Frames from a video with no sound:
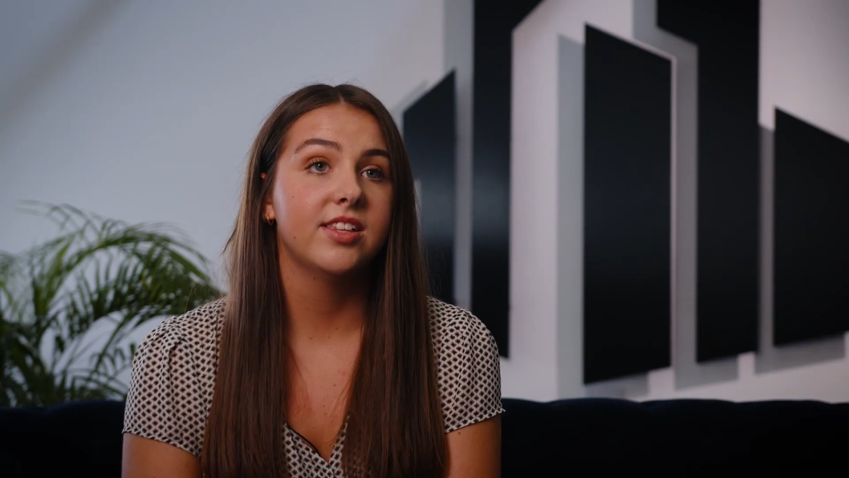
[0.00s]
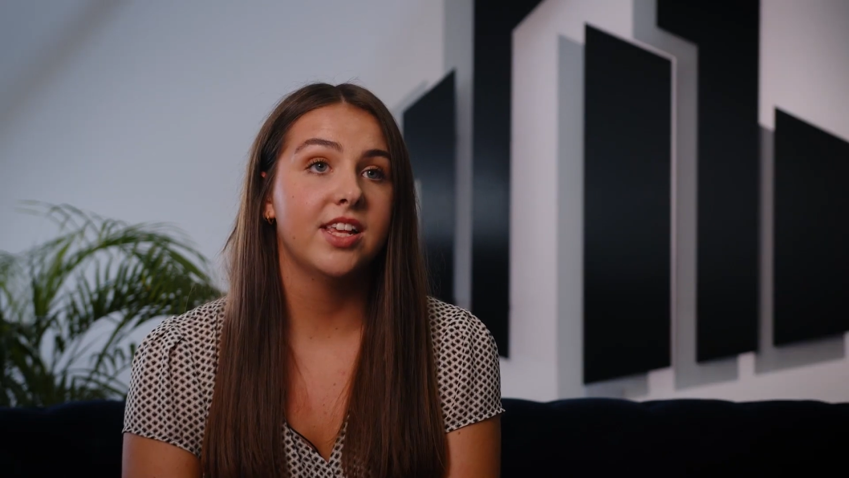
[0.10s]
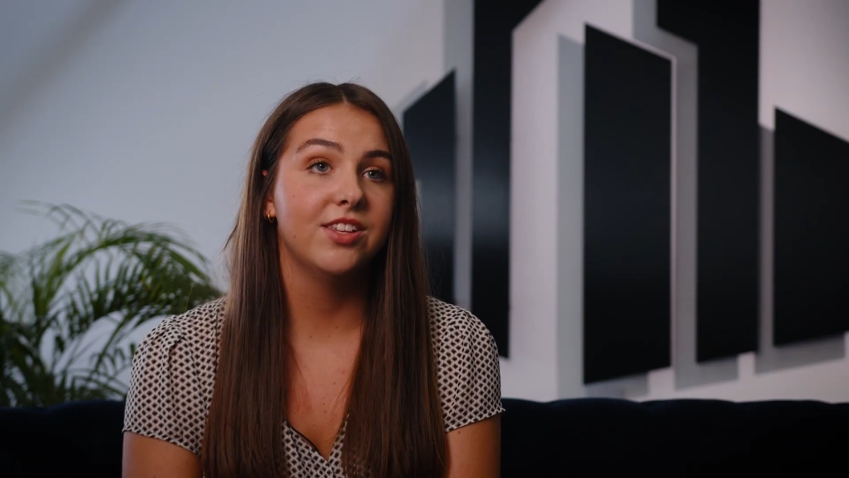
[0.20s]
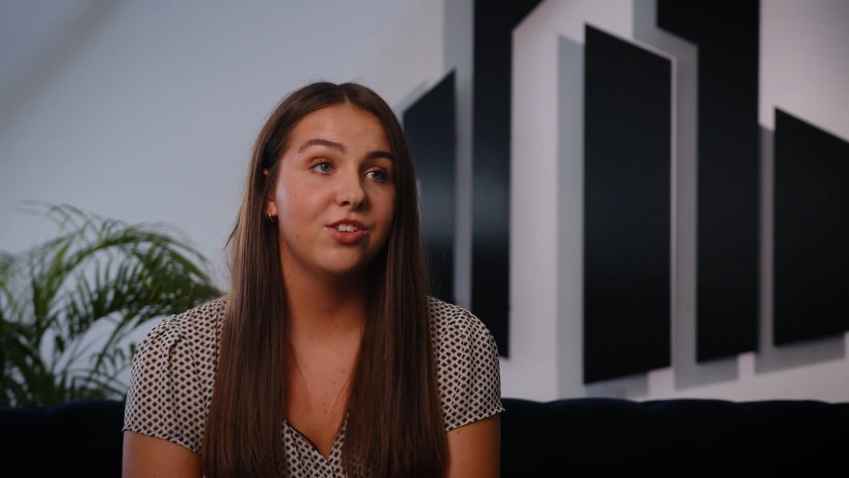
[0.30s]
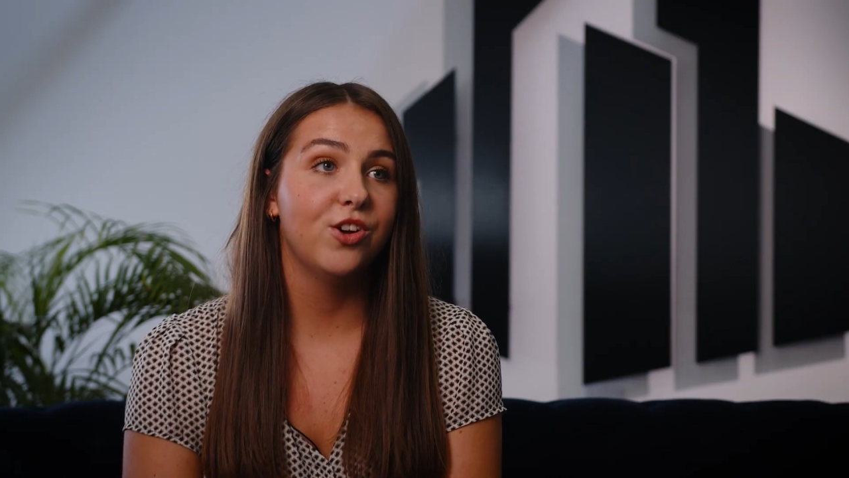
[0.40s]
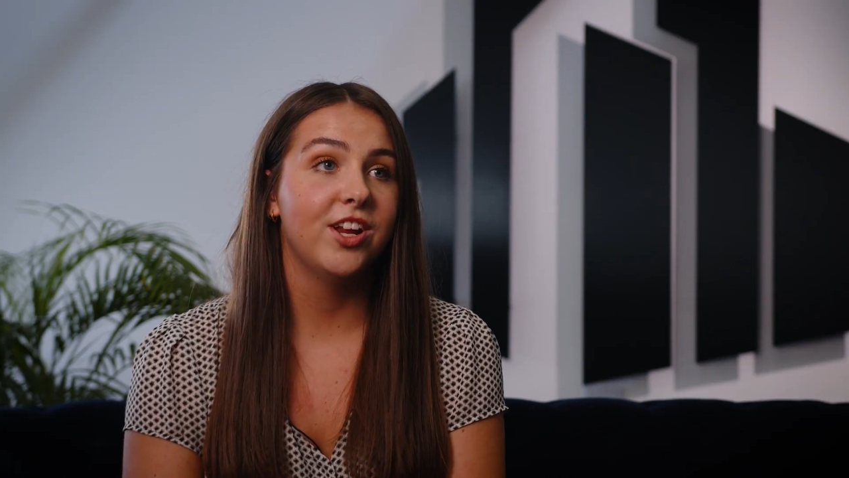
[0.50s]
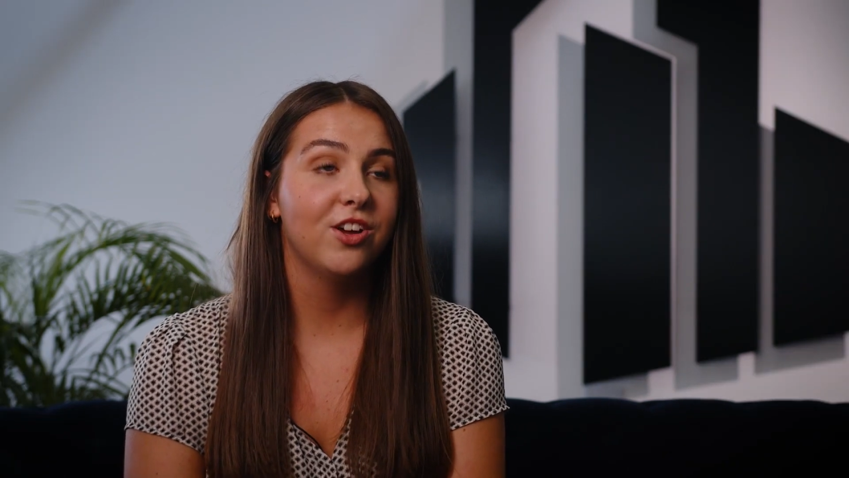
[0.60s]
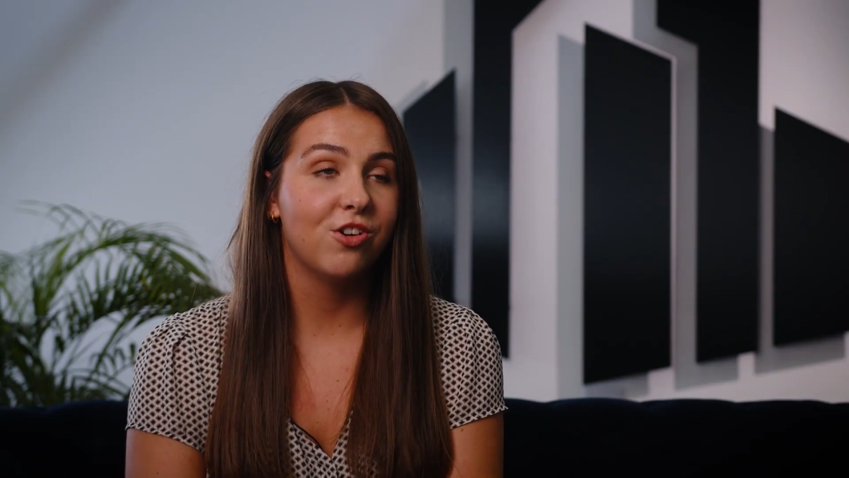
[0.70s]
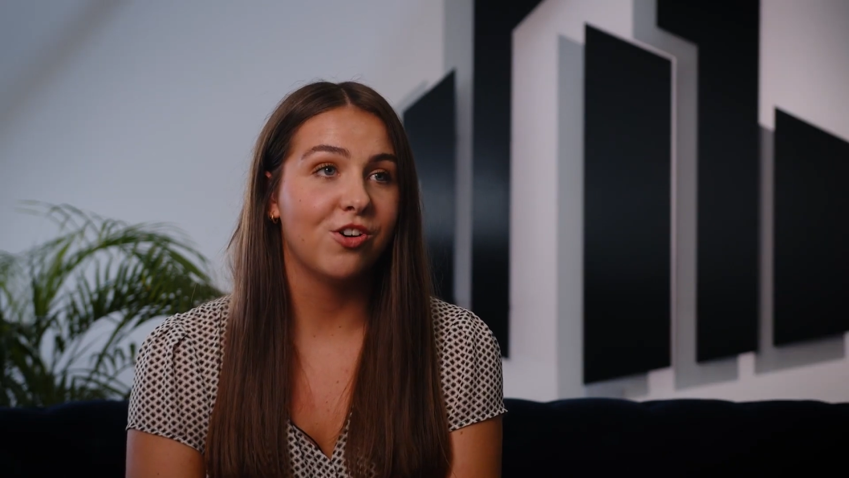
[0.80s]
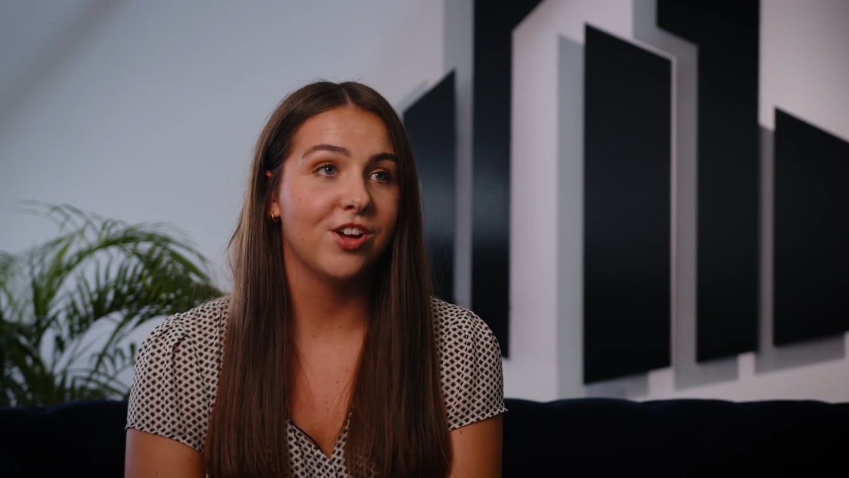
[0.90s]
Since
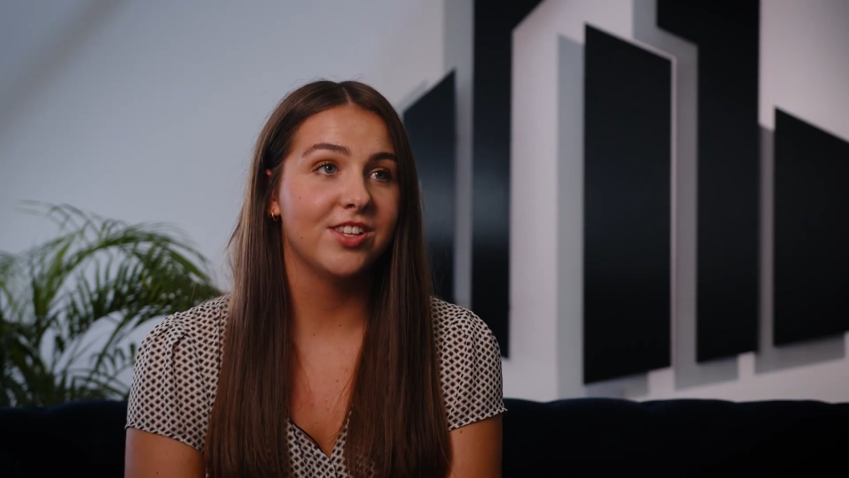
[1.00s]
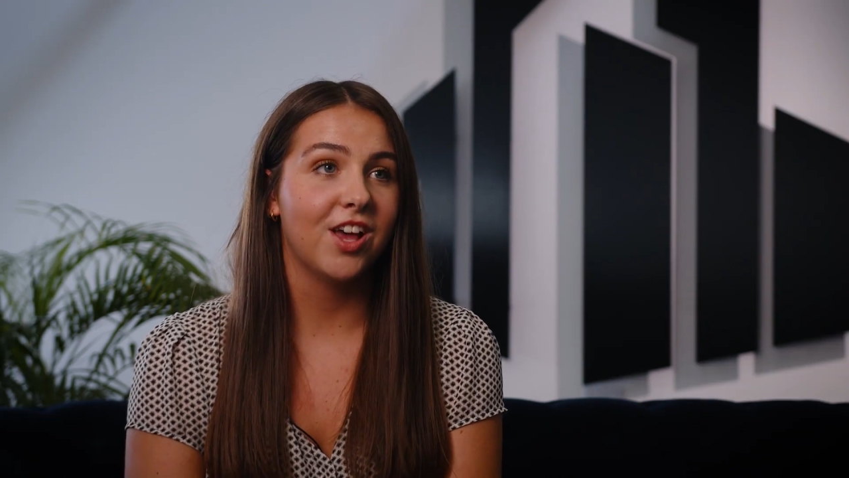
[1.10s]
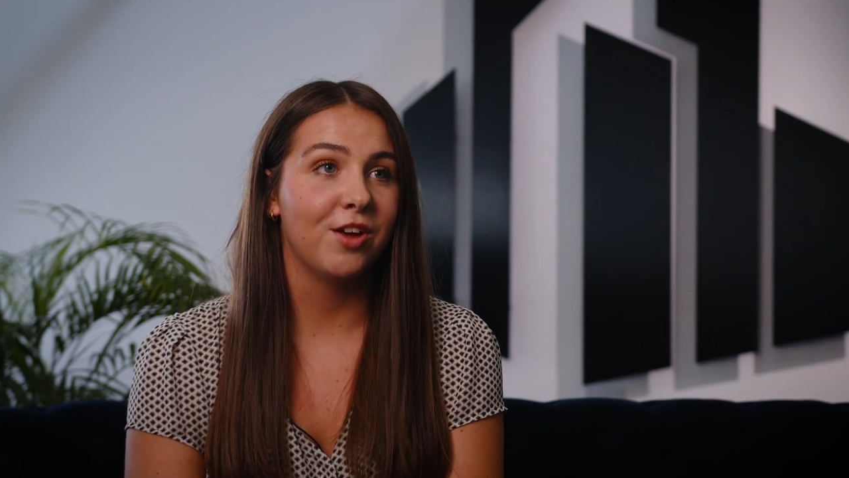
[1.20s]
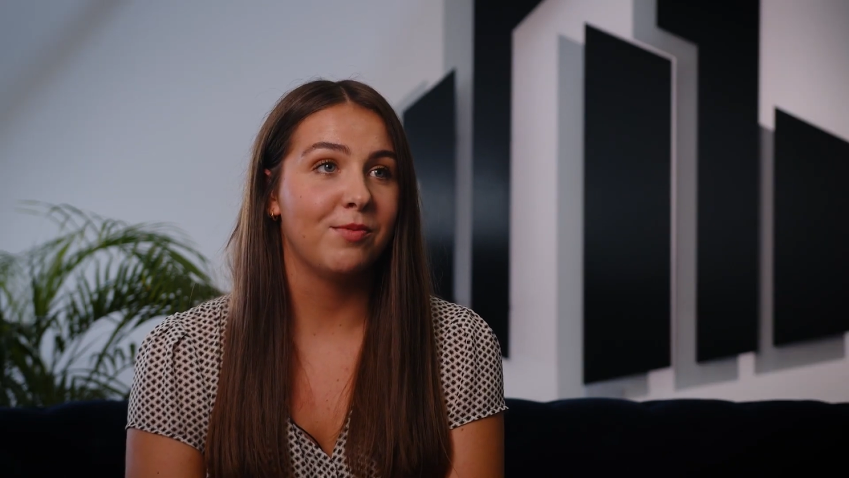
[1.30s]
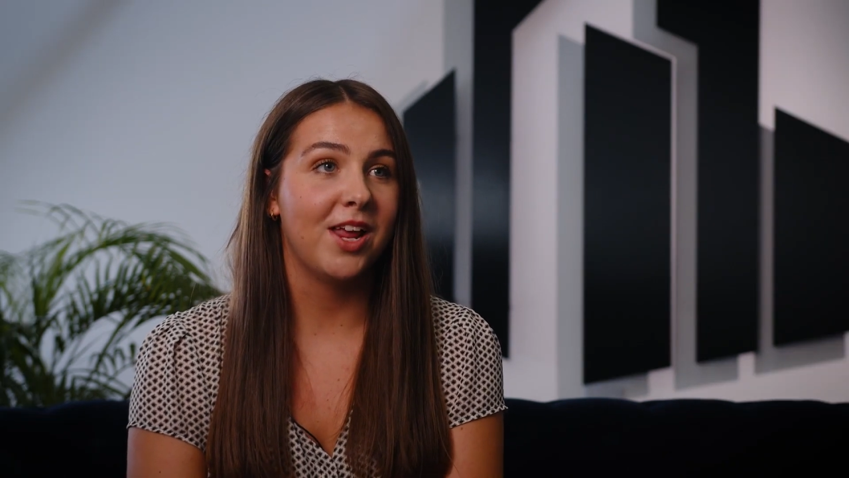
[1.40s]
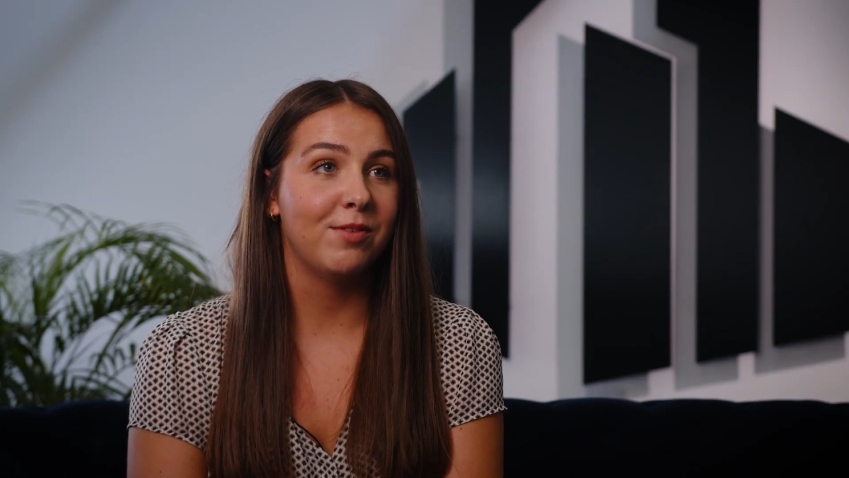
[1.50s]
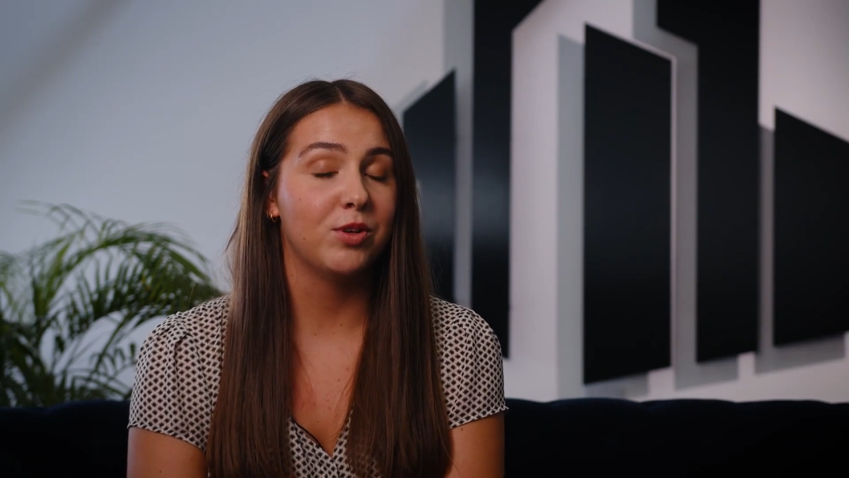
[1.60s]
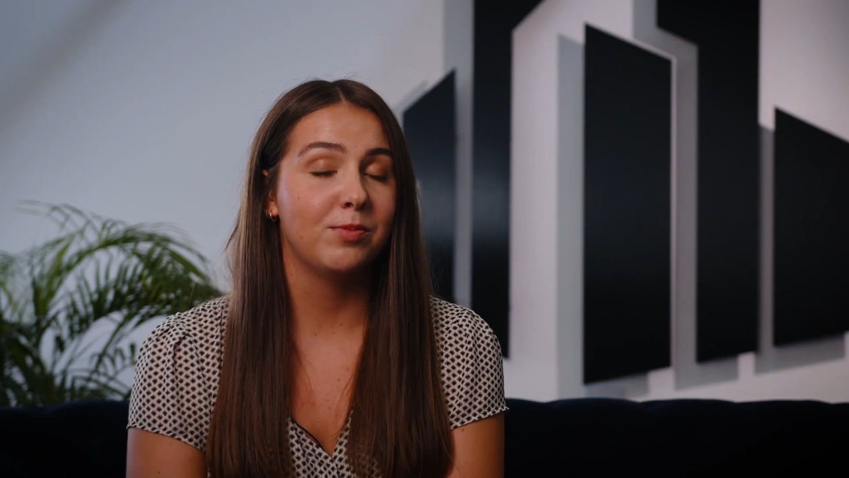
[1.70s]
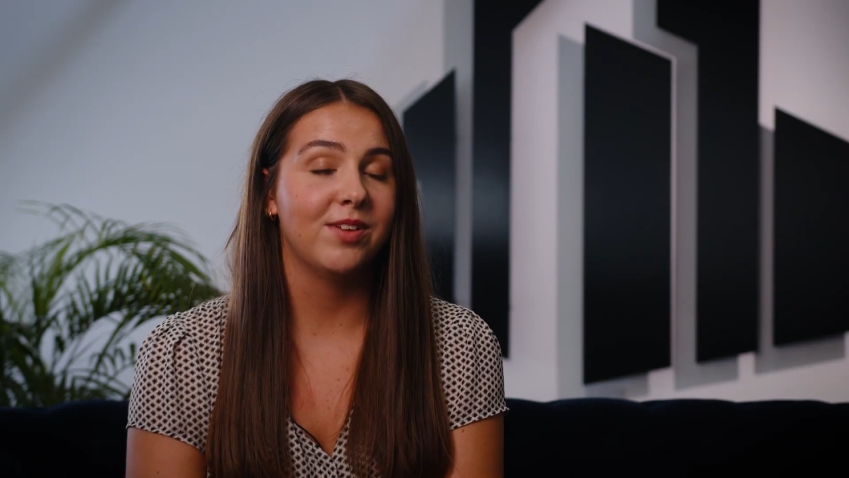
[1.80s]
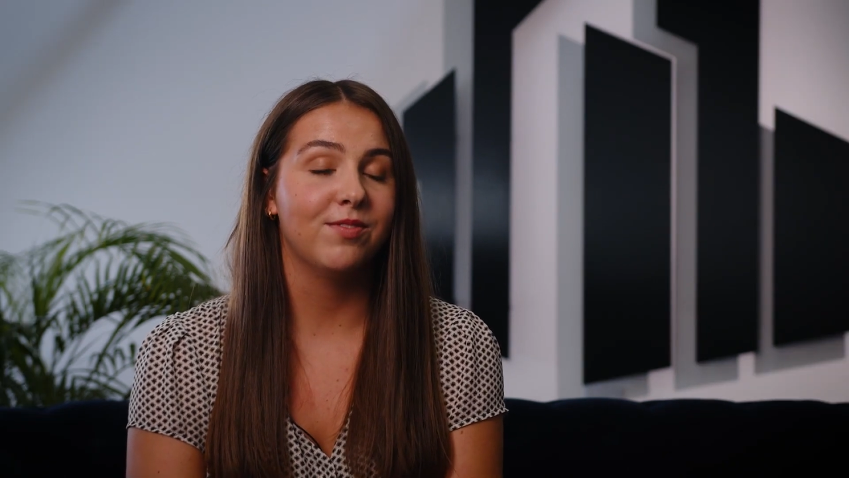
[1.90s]
joining Chorus, I've been
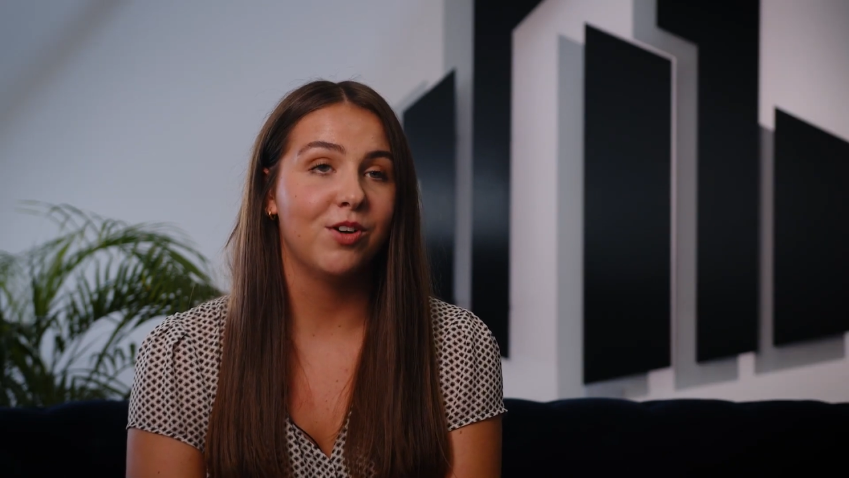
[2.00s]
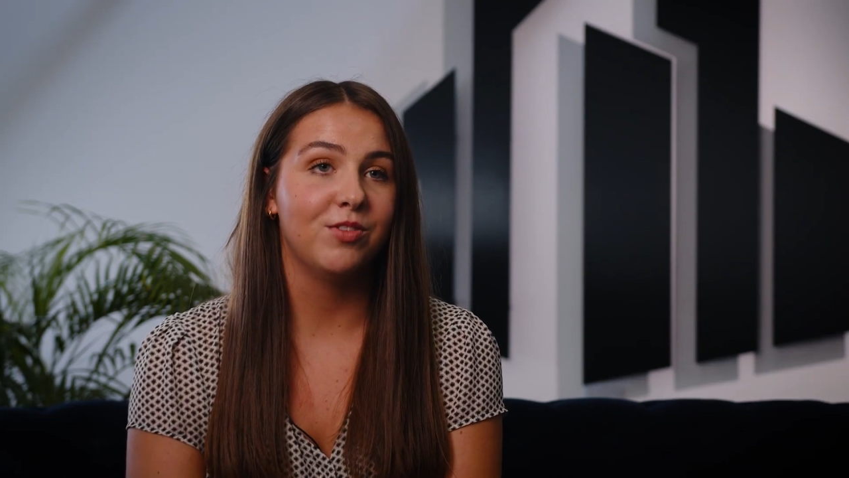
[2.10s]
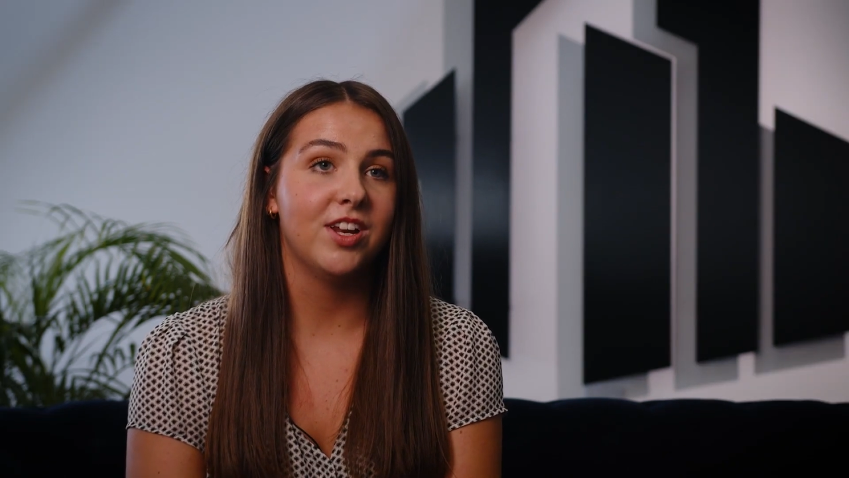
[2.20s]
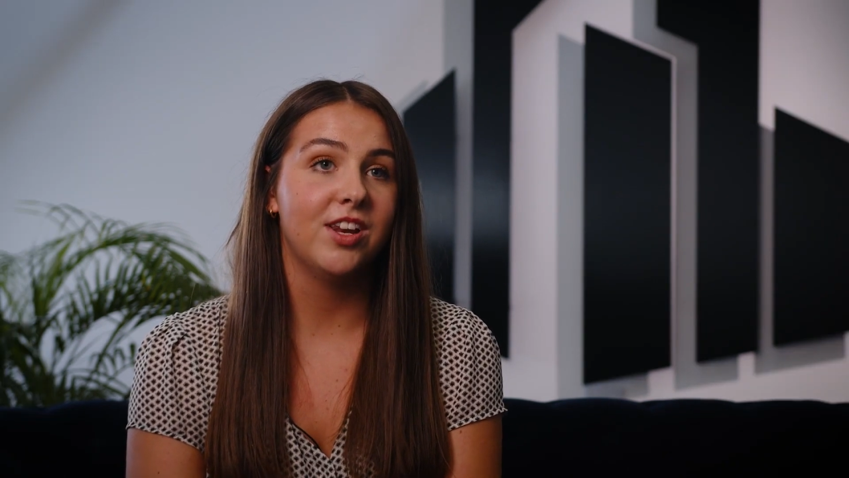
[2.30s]
able to be involved